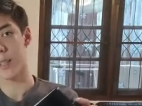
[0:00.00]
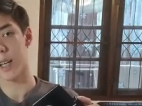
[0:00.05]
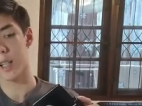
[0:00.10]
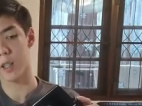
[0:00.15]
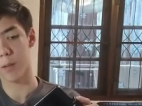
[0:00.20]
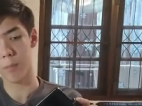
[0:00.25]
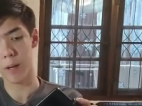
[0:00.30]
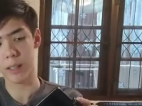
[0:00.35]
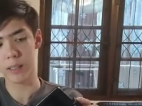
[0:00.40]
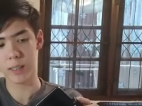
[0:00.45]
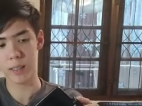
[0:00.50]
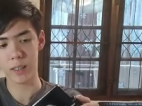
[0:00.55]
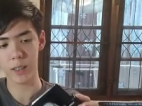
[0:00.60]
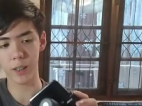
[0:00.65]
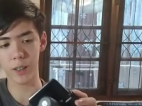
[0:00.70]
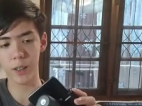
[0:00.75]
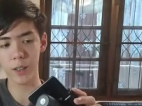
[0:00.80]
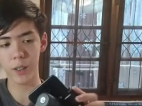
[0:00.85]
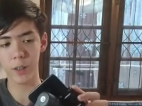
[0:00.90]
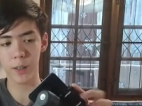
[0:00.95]
Now the best thing
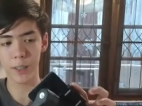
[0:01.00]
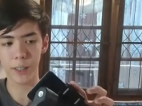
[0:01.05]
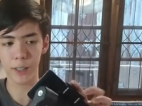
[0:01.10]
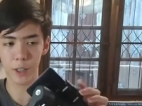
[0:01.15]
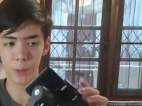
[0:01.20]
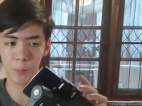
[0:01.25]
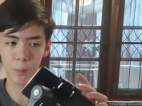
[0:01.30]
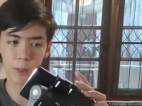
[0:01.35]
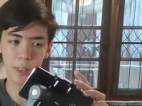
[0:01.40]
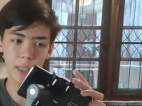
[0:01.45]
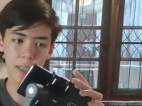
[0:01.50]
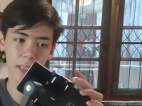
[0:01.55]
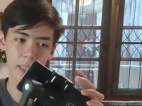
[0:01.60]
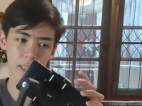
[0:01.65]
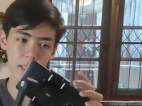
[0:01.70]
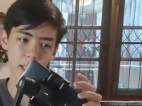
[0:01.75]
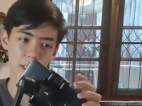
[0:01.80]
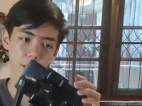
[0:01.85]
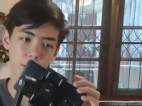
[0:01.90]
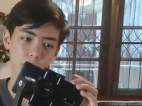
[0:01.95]
to do is to put in the
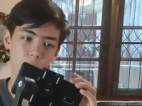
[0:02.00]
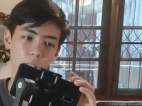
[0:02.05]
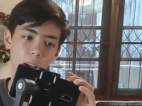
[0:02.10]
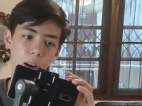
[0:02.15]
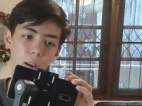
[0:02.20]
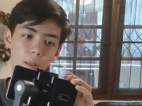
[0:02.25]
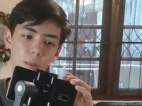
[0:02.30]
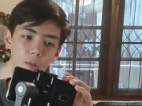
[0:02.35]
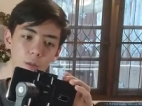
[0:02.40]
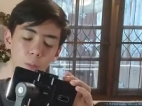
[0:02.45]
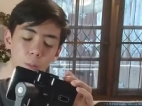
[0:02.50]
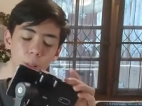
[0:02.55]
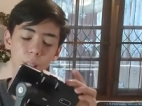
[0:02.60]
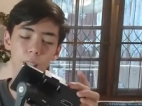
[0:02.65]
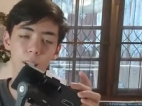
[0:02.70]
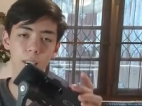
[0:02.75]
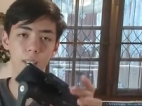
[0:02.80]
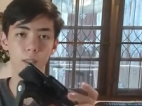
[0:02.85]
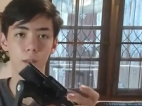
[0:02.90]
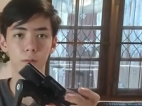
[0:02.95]
center, however
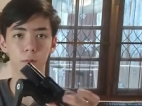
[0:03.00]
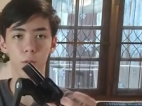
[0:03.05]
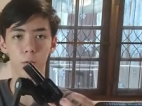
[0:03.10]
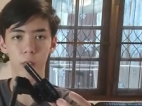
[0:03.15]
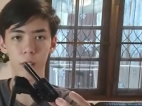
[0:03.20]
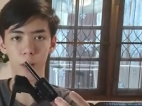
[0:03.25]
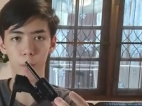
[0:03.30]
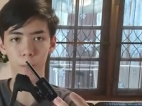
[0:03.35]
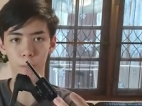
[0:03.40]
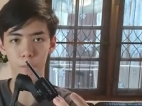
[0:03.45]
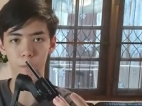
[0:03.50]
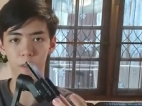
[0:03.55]
because of the way the,